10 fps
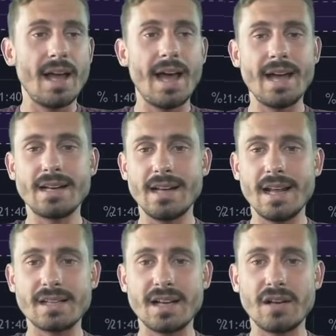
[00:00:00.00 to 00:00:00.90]
and
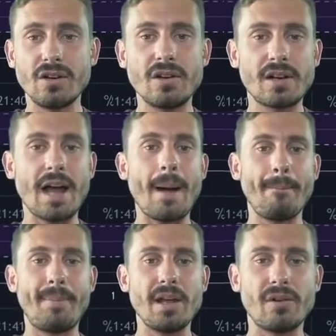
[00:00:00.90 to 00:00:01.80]
let's take a look
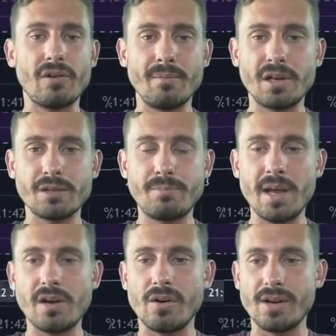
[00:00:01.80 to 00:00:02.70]
at Bitcoin because
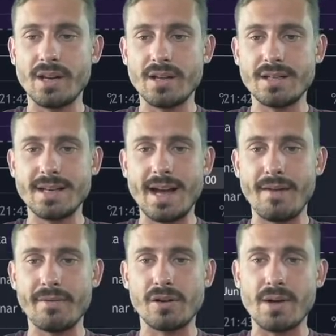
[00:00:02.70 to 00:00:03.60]
Bitcoin here did
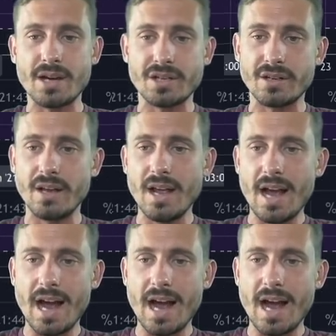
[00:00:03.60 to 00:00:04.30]
have the correction